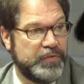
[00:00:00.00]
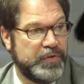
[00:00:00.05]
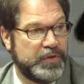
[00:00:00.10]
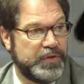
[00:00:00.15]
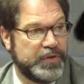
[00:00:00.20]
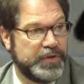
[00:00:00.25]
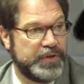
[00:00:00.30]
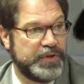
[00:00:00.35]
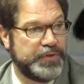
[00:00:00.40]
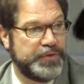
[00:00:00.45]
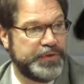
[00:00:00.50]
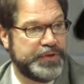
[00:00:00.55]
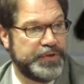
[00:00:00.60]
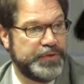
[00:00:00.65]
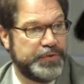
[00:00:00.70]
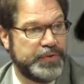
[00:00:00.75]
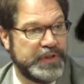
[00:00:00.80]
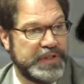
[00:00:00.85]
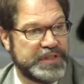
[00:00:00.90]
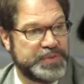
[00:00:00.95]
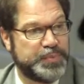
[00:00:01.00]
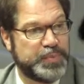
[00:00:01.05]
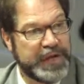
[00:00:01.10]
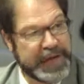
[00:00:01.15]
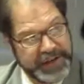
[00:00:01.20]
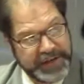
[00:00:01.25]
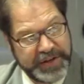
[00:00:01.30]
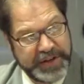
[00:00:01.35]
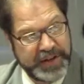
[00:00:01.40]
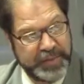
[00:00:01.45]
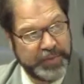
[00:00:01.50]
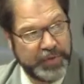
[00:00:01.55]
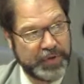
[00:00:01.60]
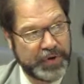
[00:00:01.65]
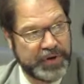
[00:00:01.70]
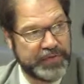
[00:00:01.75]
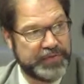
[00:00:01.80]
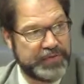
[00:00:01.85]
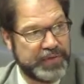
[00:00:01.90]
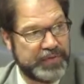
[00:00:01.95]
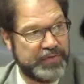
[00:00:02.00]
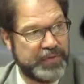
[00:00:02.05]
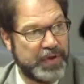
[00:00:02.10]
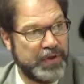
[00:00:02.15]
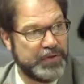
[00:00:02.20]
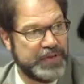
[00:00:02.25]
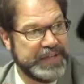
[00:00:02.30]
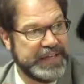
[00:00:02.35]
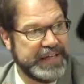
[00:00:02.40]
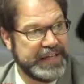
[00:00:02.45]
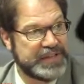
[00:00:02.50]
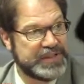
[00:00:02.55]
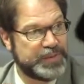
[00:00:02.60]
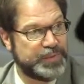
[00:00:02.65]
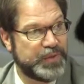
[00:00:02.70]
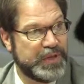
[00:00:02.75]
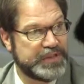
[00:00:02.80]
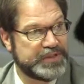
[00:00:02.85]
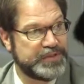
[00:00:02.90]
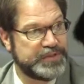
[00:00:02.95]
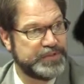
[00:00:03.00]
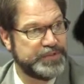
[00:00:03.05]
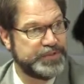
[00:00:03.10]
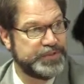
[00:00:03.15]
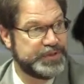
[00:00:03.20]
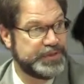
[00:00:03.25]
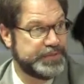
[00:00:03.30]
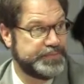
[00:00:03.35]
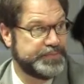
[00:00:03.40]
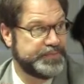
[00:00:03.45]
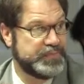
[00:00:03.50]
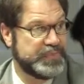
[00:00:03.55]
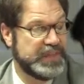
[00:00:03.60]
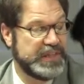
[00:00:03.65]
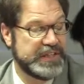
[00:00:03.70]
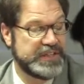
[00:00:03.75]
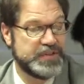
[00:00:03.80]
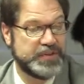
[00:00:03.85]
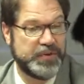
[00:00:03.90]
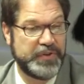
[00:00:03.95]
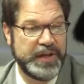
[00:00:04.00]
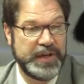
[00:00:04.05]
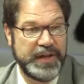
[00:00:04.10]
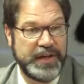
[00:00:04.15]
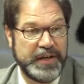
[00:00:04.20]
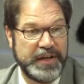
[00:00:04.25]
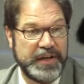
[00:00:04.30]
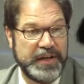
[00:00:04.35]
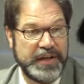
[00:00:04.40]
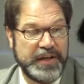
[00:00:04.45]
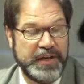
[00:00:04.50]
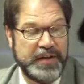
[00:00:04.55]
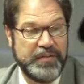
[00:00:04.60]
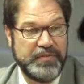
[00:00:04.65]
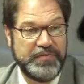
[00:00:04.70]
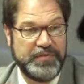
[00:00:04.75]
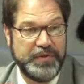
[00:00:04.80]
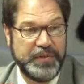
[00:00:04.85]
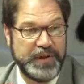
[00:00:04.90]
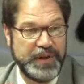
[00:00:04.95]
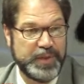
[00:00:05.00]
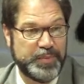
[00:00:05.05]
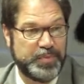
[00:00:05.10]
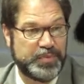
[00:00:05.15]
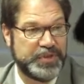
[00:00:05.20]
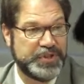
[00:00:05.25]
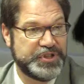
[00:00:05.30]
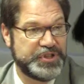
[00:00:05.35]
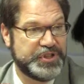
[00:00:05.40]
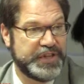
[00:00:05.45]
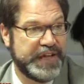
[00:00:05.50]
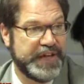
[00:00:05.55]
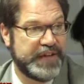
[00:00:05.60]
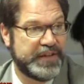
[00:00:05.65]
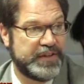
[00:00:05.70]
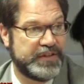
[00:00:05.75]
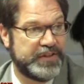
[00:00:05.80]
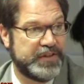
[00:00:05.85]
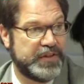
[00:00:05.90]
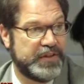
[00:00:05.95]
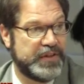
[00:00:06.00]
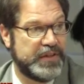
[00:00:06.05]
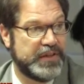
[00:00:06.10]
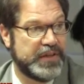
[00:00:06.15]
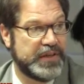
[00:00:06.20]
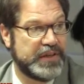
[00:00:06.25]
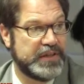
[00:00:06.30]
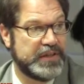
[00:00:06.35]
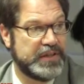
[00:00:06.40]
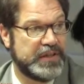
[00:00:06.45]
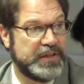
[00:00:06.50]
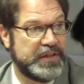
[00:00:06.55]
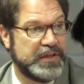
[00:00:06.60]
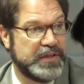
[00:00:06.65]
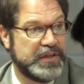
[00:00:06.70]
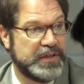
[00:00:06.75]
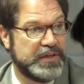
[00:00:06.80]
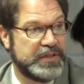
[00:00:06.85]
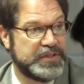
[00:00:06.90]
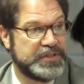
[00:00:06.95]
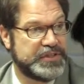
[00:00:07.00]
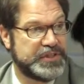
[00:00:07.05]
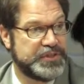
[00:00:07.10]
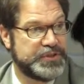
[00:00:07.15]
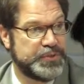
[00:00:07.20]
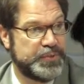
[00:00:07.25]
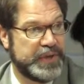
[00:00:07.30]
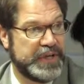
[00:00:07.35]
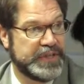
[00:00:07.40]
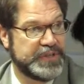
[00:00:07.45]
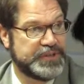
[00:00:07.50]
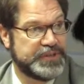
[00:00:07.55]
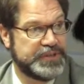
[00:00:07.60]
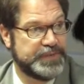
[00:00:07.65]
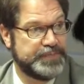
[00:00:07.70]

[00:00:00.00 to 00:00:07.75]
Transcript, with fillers: you've learned or do you at least bring it to the board for a vote and get some resolution? And so they fully appreciate the, the situation.